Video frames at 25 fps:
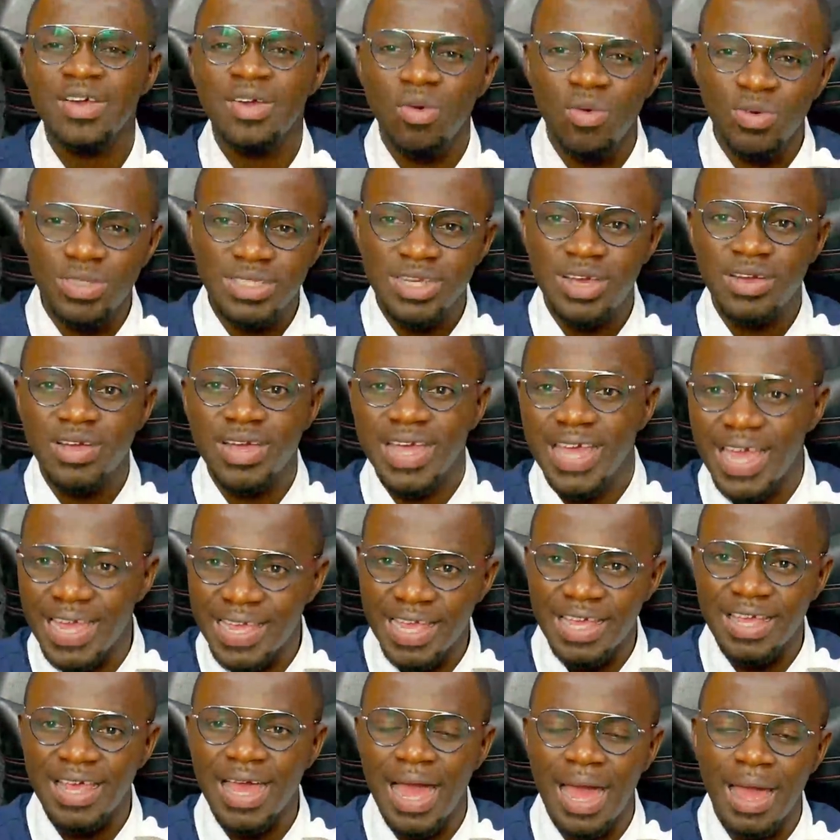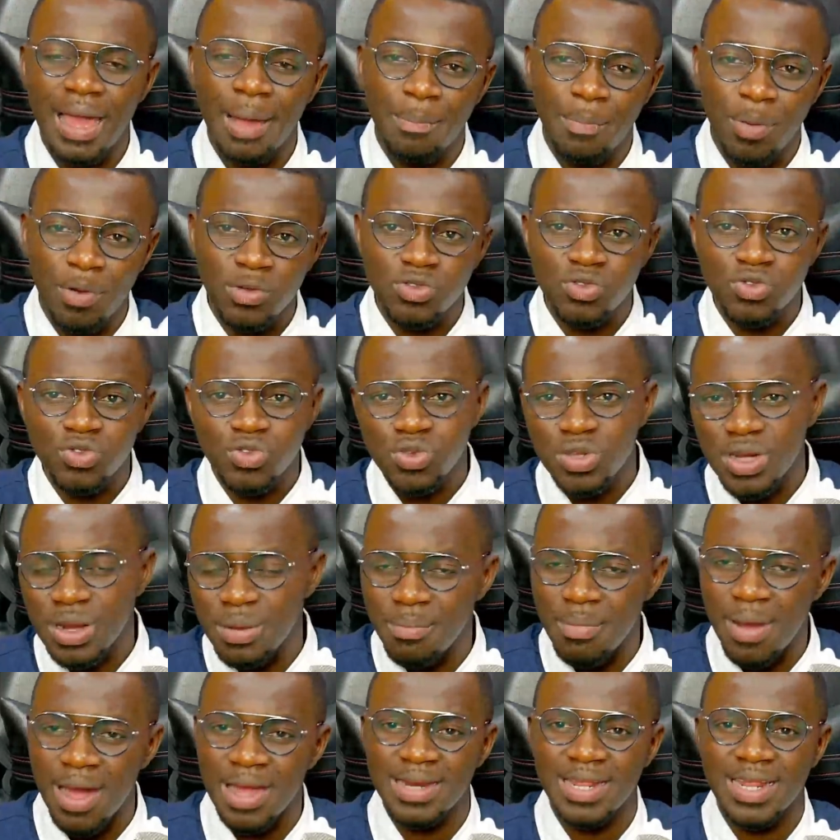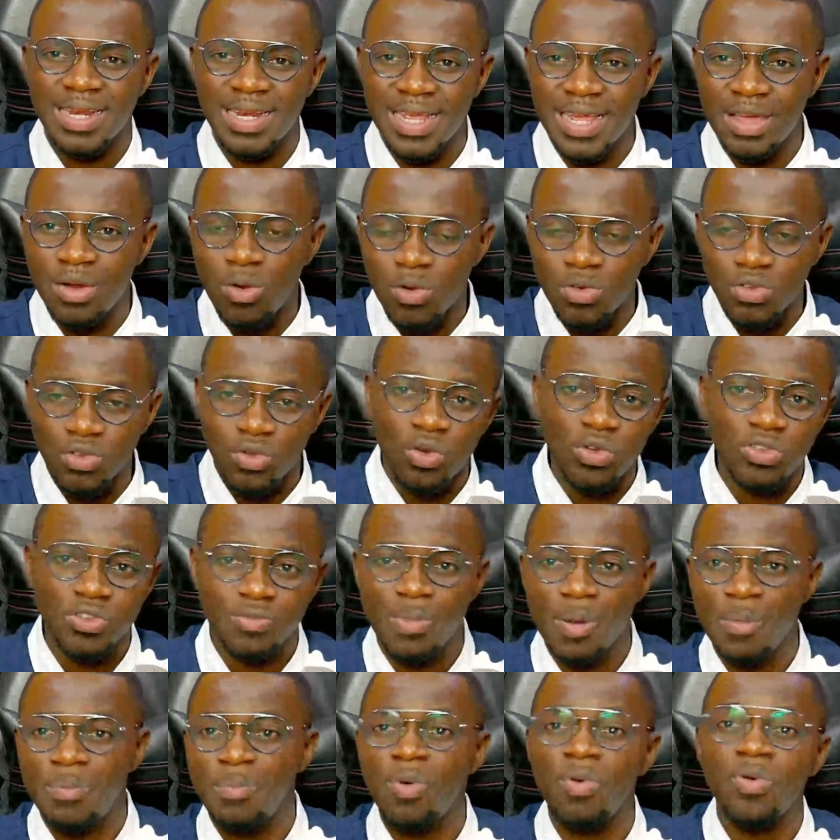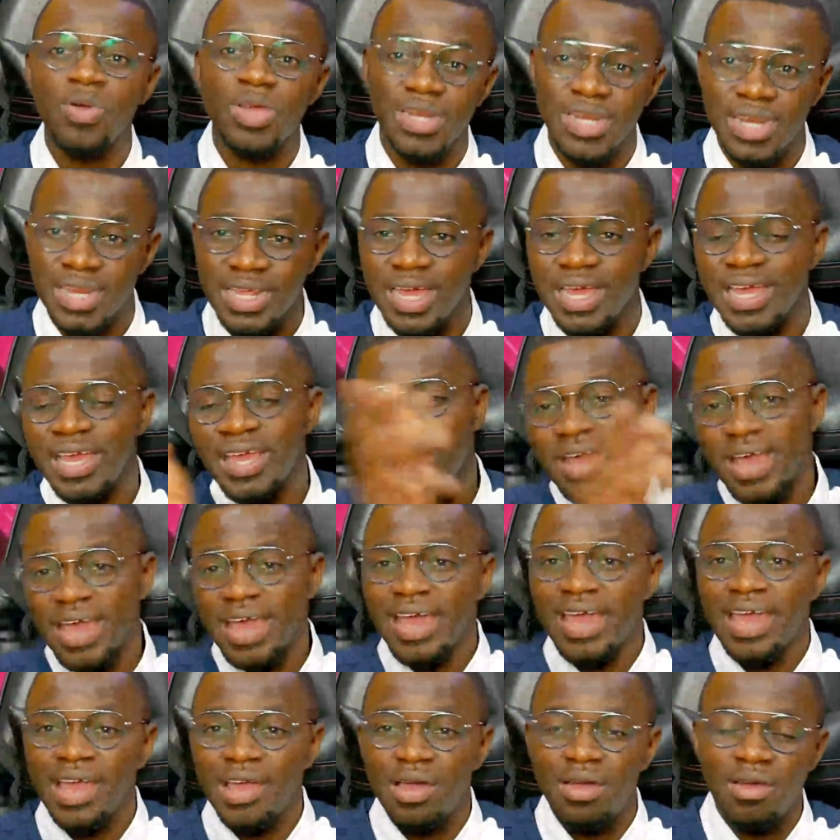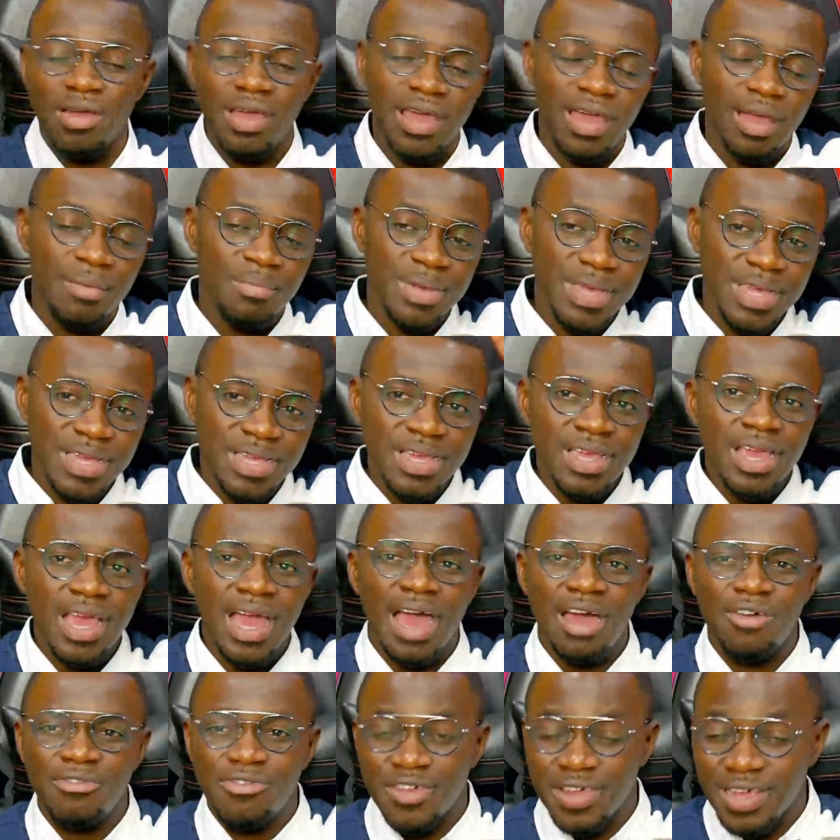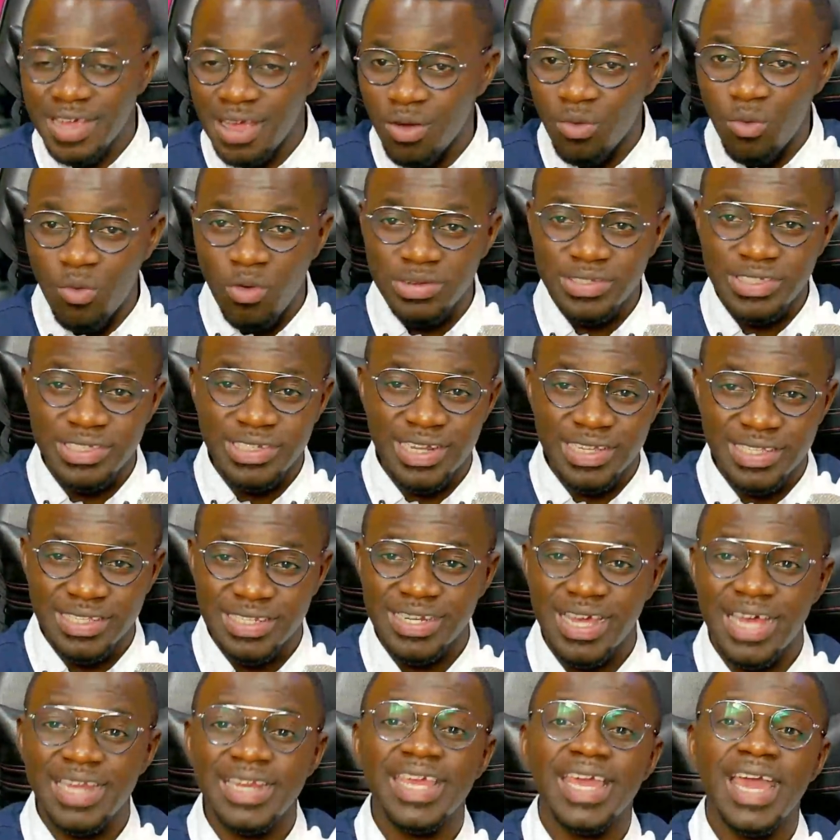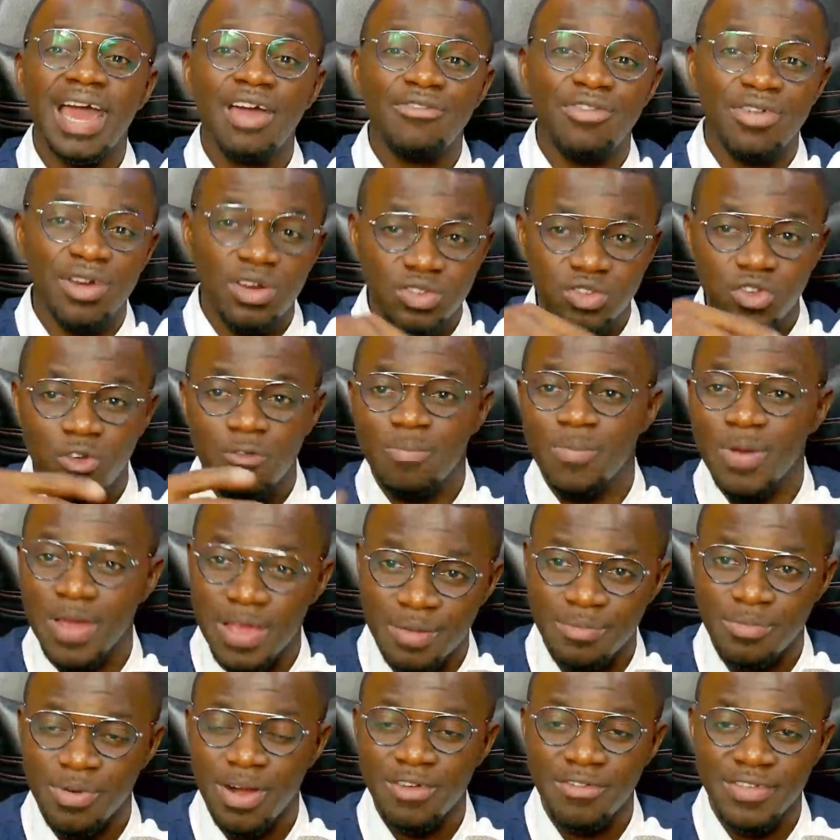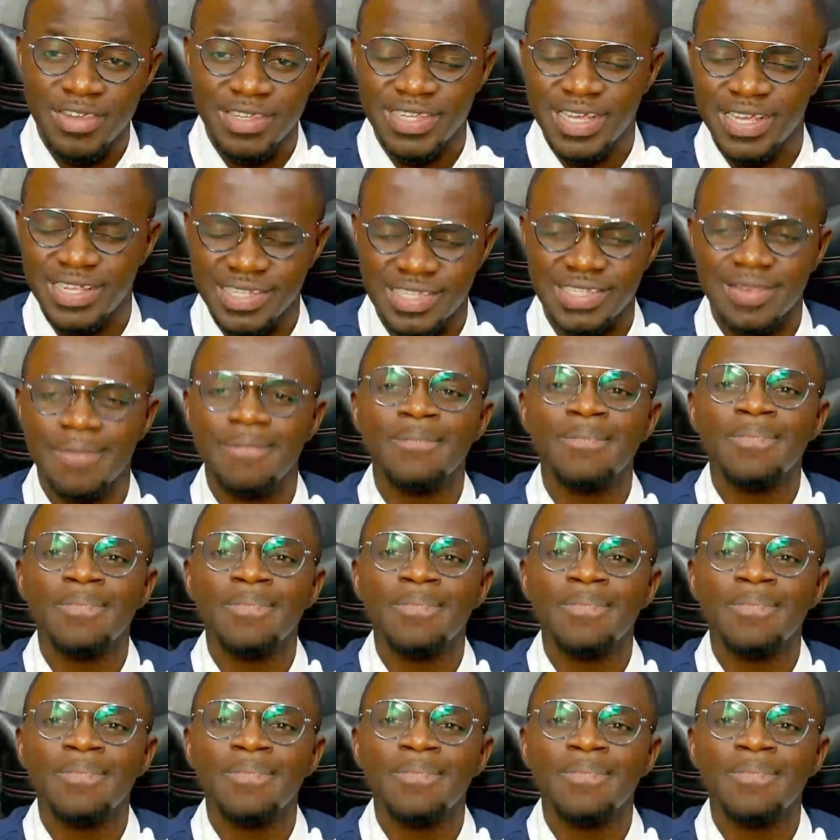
Okay, Apostle Suleiman and those people in African continent now they have a lot of private jets.